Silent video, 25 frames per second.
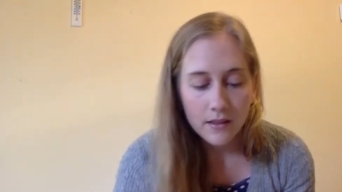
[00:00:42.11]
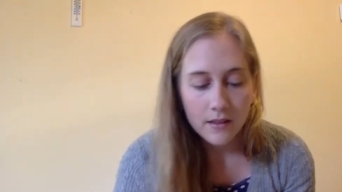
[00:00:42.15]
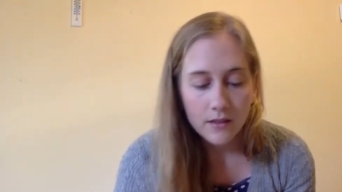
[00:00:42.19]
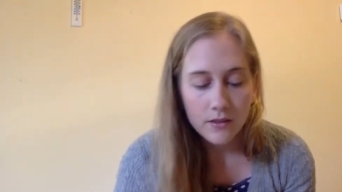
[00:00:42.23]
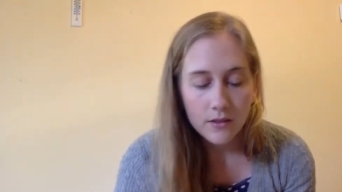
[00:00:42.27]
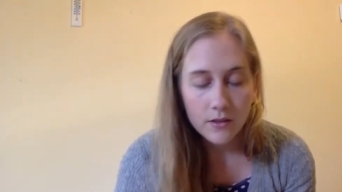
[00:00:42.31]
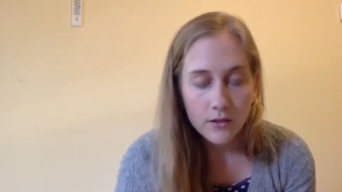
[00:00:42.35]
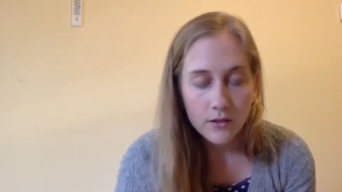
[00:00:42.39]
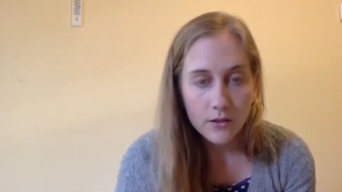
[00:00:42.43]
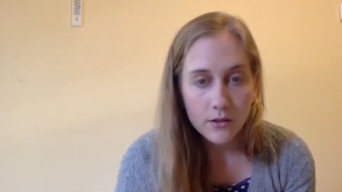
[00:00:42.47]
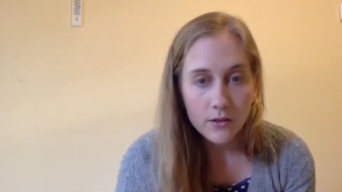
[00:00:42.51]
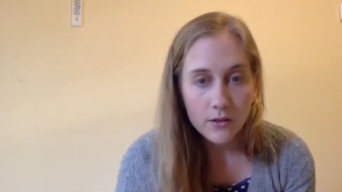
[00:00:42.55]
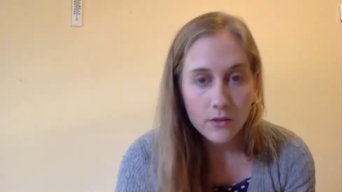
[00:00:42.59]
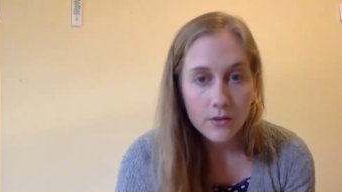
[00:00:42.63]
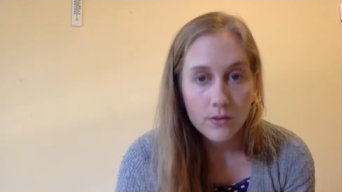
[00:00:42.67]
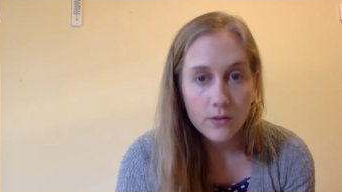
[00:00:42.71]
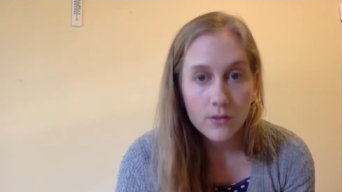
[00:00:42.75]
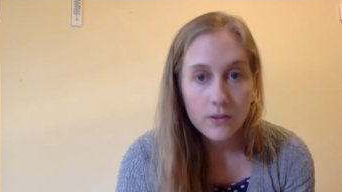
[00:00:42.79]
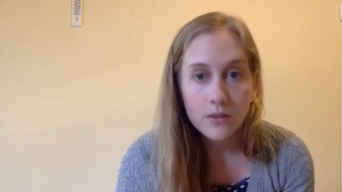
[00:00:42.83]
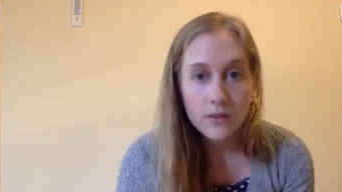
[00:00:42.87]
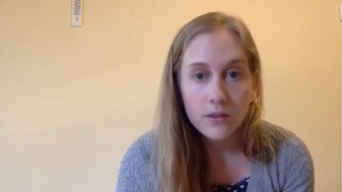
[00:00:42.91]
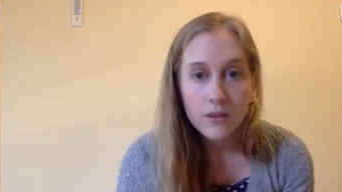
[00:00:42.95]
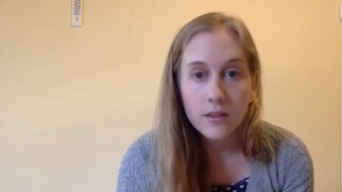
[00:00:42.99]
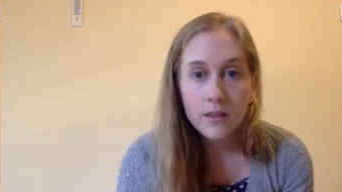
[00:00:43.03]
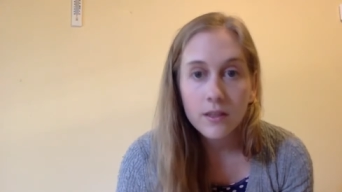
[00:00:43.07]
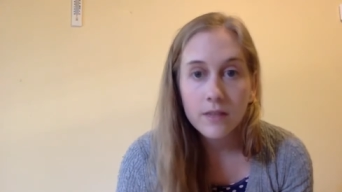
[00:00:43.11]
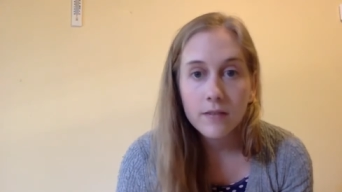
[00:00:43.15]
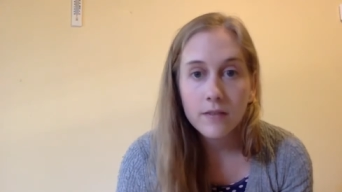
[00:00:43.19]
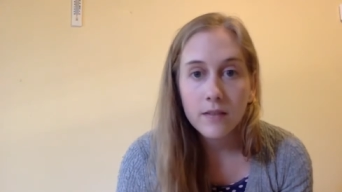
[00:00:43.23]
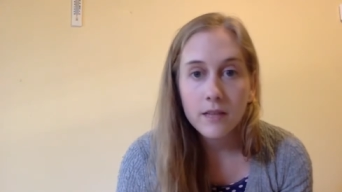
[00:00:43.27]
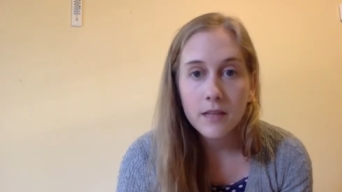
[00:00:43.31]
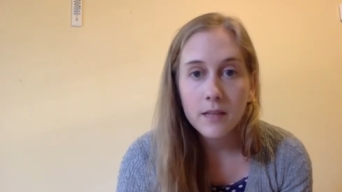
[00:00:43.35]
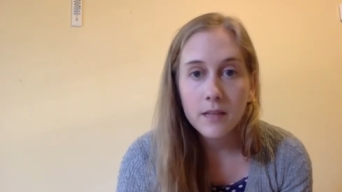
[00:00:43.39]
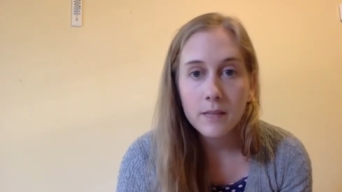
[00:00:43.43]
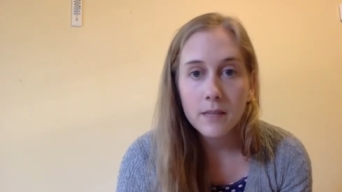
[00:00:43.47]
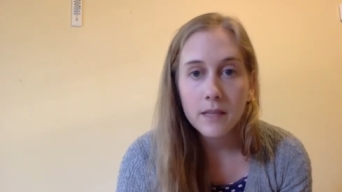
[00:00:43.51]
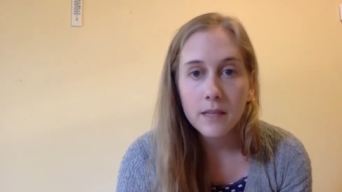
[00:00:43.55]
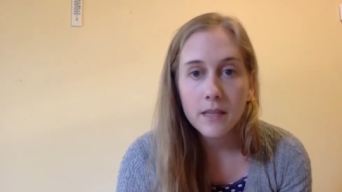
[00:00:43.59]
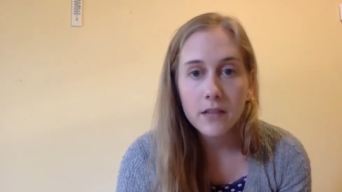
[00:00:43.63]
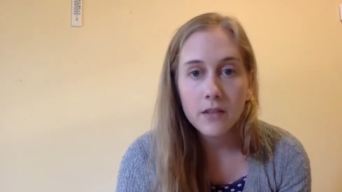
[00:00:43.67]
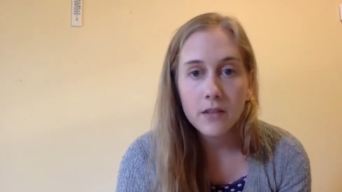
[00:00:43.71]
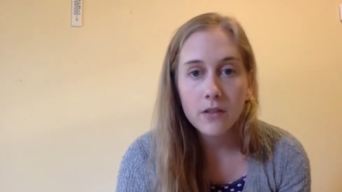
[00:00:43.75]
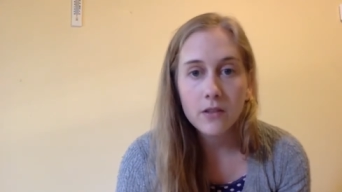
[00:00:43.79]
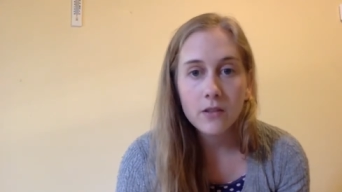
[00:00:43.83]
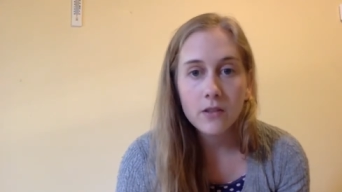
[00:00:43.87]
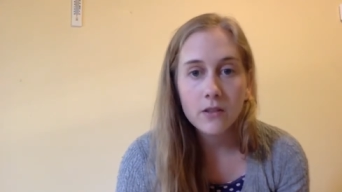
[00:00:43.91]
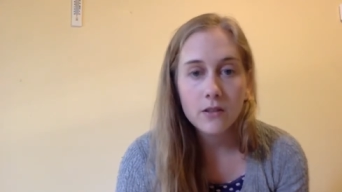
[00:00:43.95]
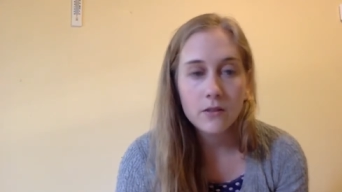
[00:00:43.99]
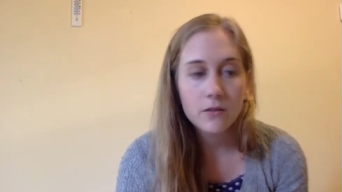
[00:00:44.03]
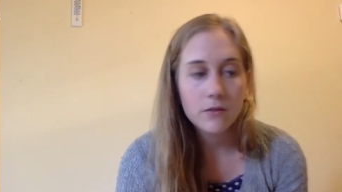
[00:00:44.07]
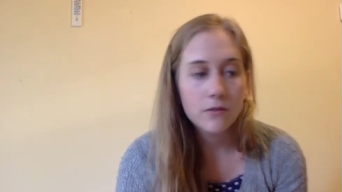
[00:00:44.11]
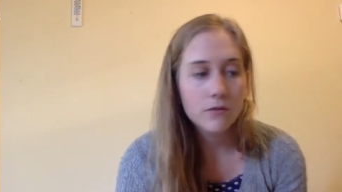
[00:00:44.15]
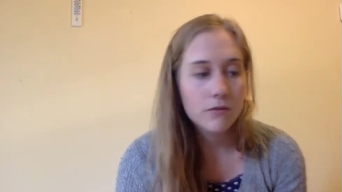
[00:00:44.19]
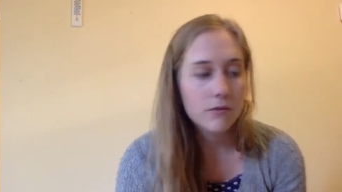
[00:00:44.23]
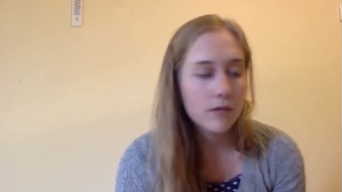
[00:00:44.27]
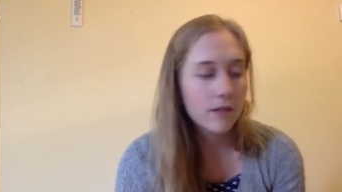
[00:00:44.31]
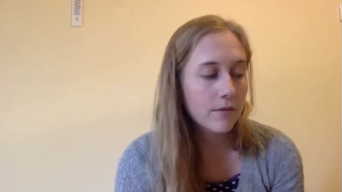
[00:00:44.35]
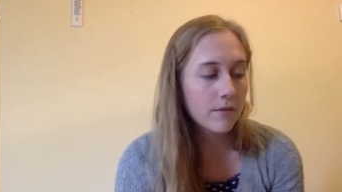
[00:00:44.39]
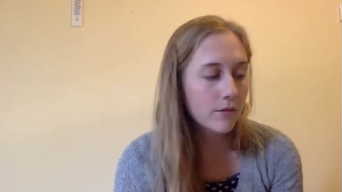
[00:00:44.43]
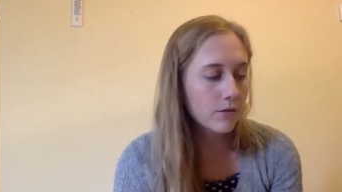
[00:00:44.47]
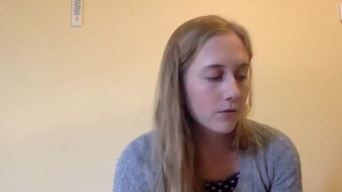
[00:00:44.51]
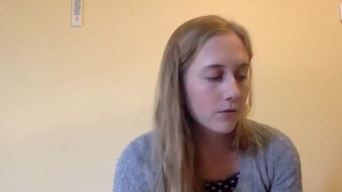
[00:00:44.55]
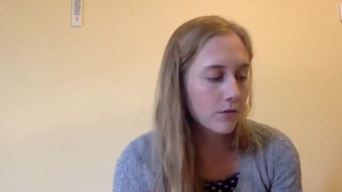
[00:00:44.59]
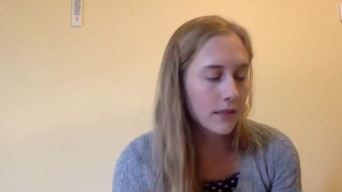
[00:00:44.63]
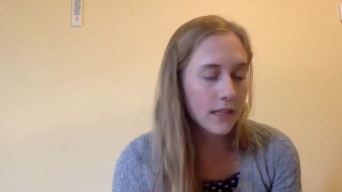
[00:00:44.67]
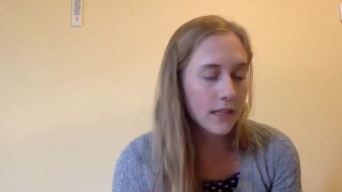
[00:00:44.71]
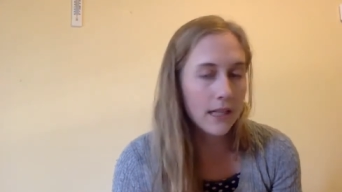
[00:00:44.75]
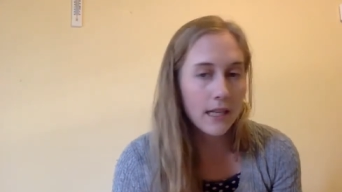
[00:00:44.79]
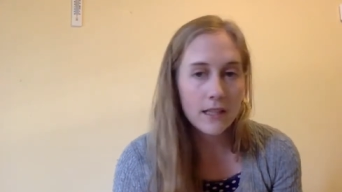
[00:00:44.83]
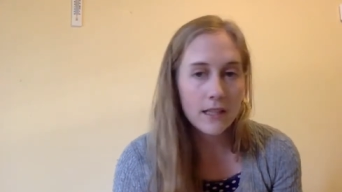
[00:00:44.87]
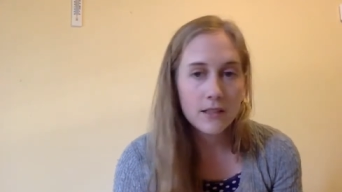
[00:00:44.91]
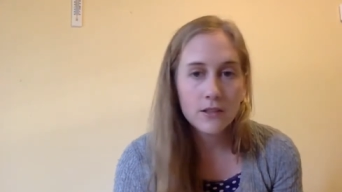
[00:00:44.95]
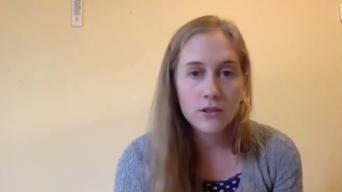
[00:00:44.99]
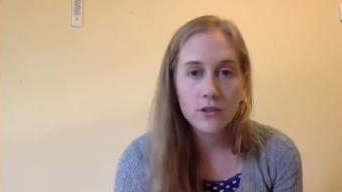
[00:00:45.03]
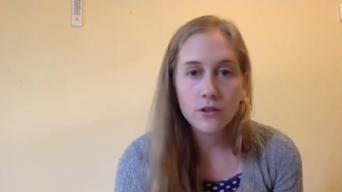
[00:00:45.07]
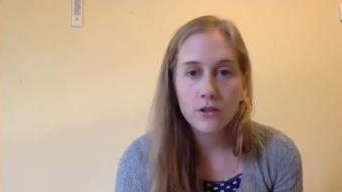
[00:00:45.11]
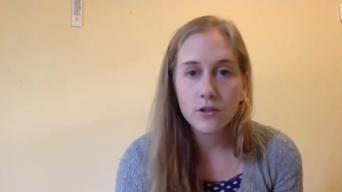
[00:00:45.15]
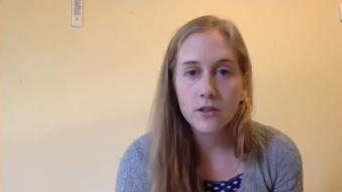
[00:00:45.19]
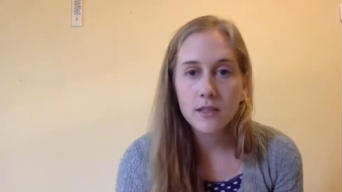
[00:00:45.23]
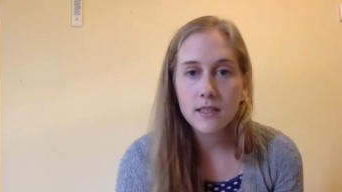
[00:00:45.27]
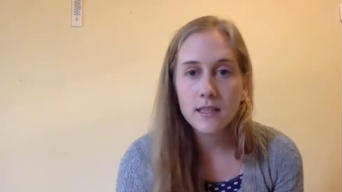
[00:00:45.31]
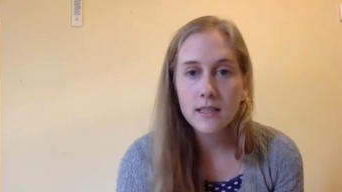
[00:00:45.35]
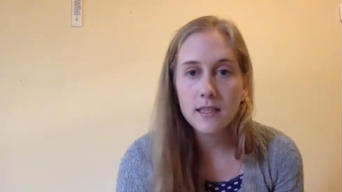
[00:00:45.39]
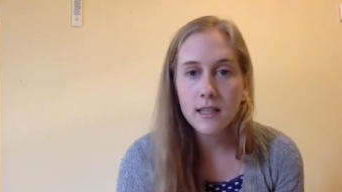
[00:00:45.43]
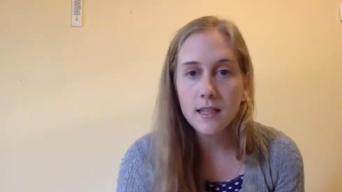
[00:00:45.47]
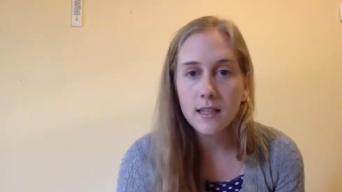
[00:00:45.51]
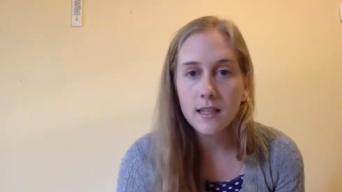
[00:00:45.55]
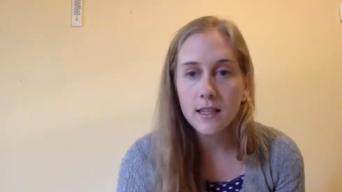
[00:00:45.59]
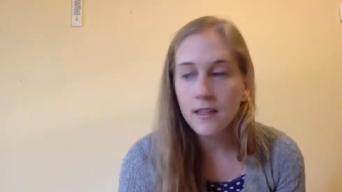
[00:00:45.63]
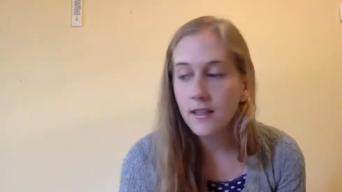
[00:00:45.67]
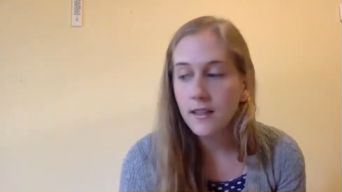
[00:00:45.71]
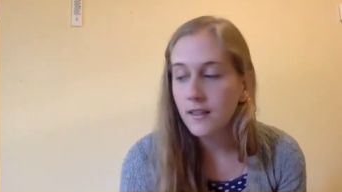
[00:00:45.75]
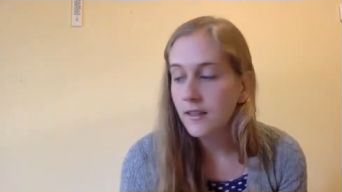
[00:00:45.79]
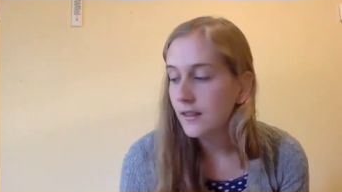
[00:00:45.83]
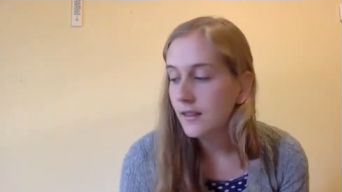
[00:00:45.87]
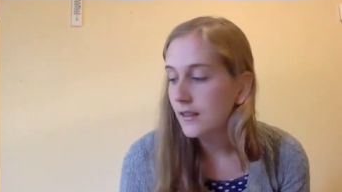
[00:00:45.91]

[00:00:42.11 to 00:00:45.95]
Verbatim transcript: So you can find me on Ravelry as Chrissa,